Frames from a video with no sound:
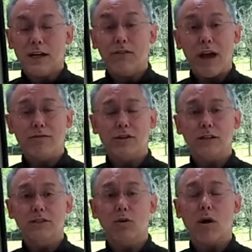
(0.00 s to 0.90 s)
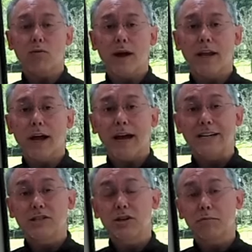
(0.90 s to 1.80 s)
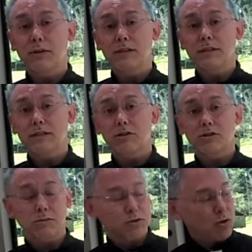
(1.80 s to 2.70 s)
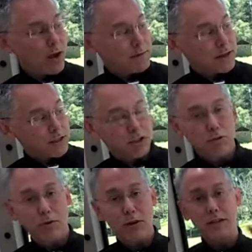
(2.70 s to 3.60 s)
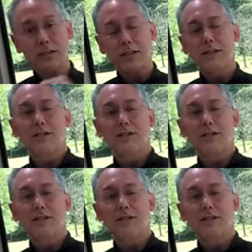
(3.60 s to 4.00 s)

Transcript: If you haven't done so already, I ask you to please consider subscribing. It's super easy.